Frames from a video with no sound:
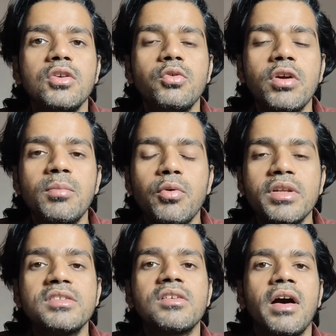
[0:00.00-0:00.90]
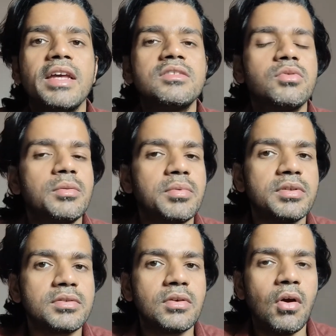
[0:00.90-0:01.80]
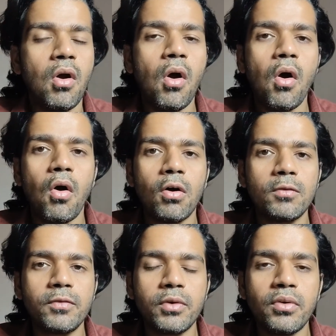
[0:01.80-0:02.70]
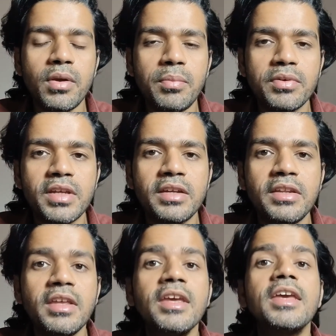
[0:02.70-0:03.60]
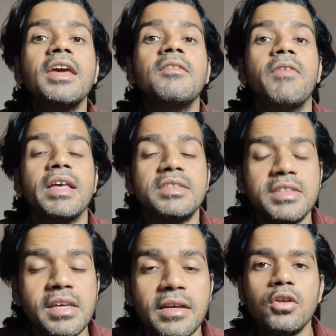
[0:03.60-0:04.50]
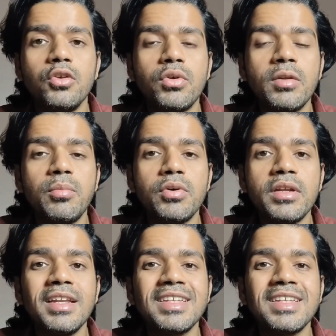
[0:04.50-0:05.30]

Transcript: you can put in skyscrapers. Or if you're representing investing, you can put in